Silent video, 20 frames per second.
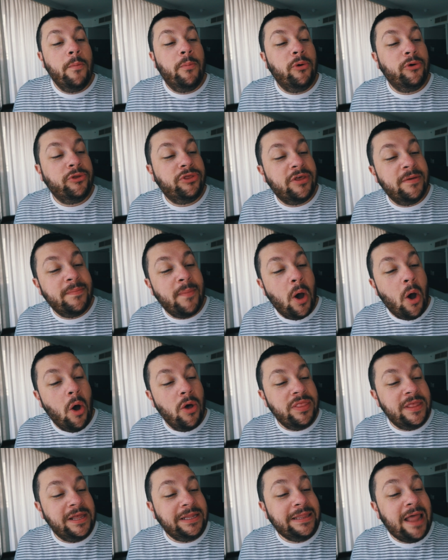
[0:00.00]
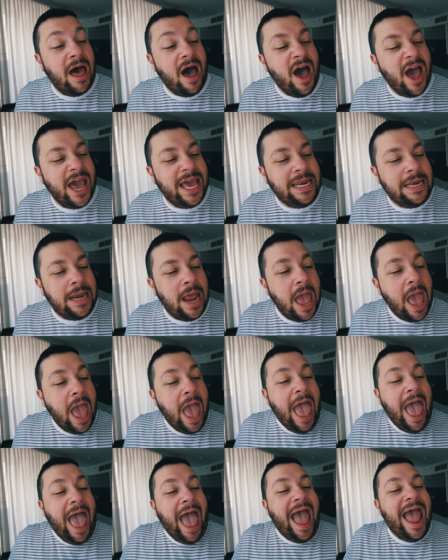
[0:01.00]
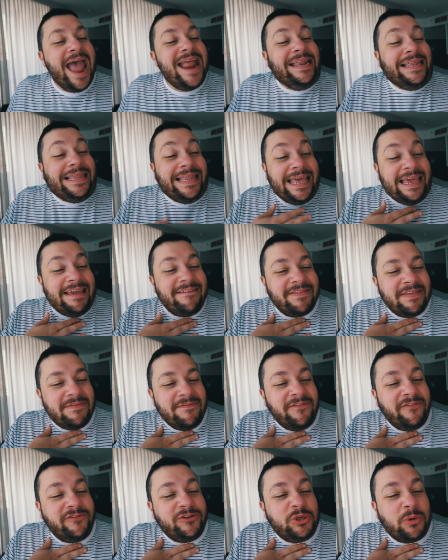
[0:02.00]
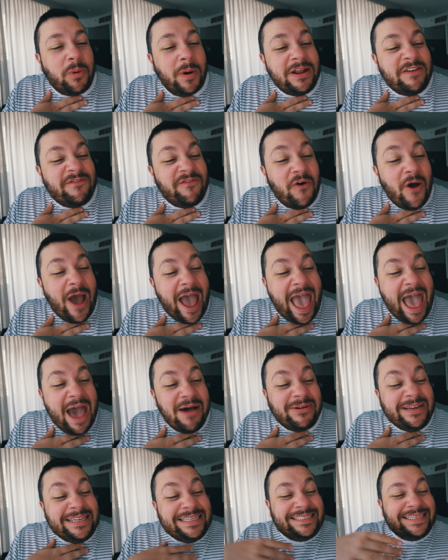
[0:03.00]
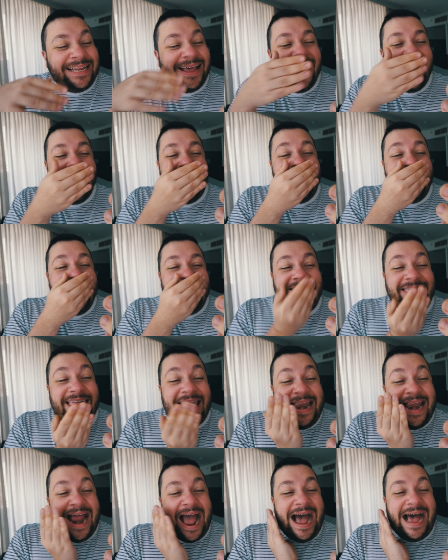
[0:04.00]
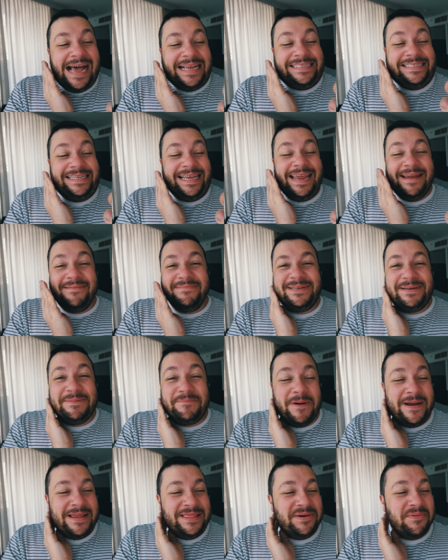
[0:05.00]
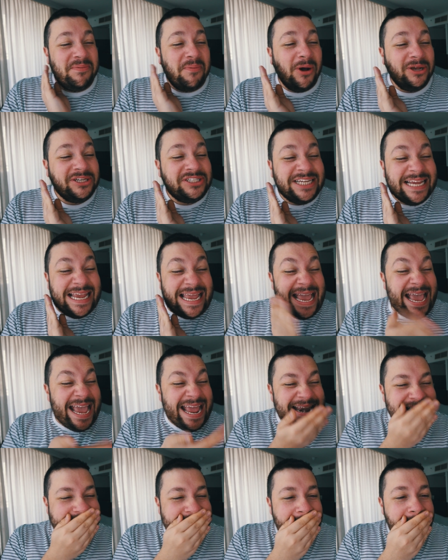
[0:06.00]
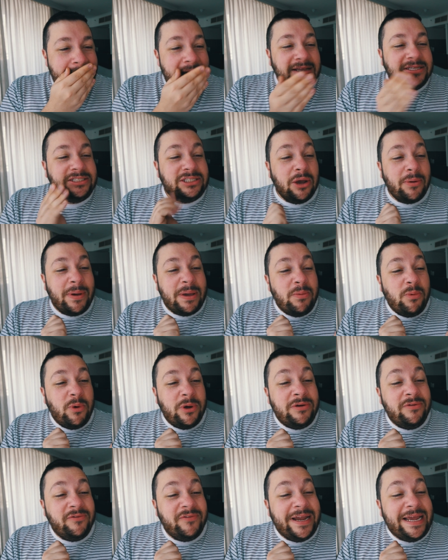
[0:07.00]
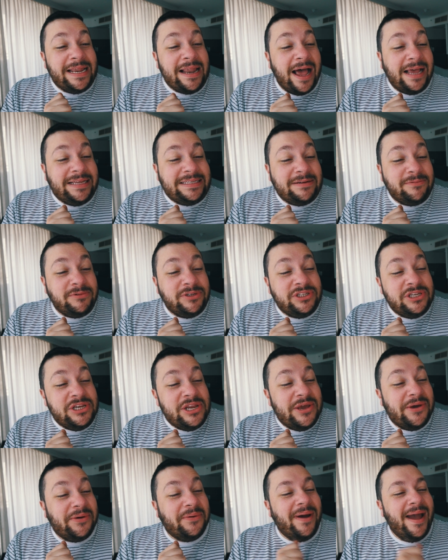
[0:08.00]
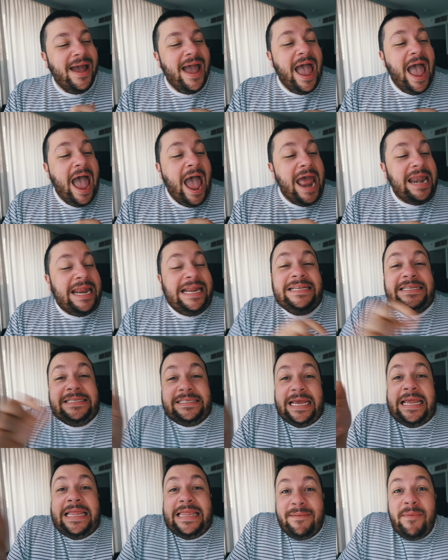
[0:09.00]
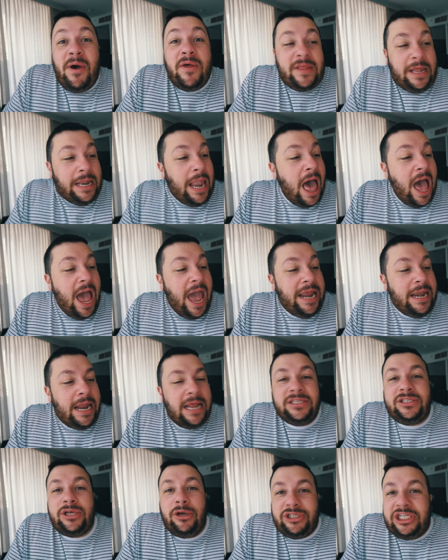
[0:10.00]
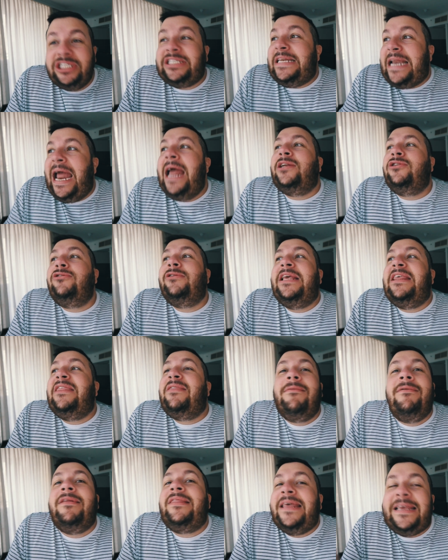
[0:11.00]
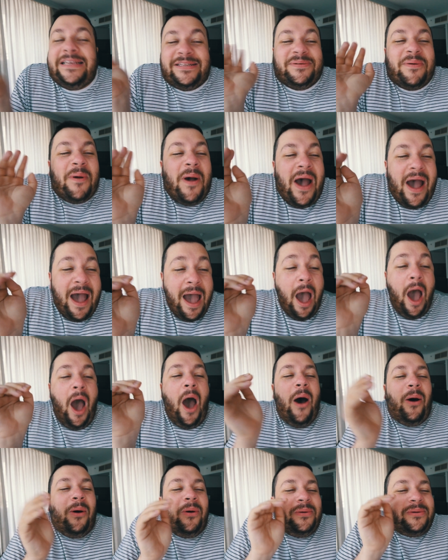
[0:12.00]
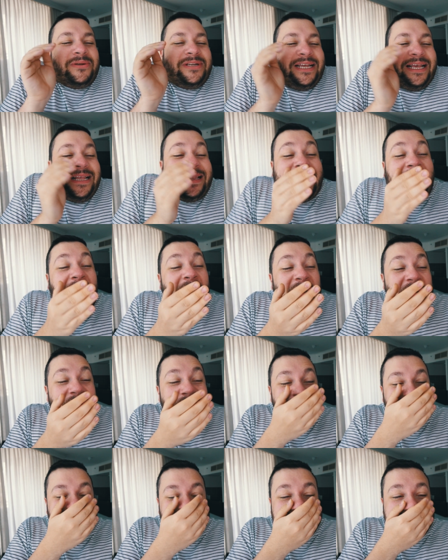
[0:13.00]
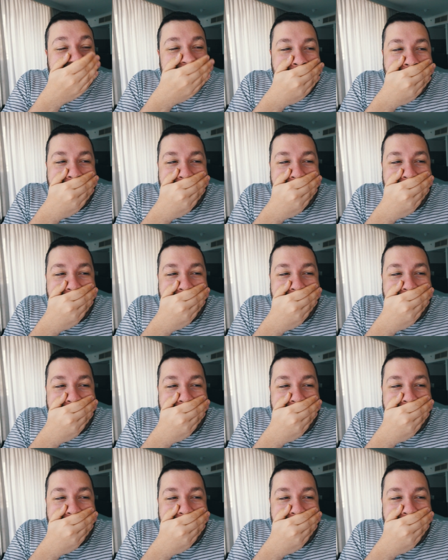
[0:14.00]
put them on the line, and leave them for 24 hours. Then ask him to bring the washing in so he wouldn't realise it was new and he'd seen them on the line and so just naturally thought these were old clothes.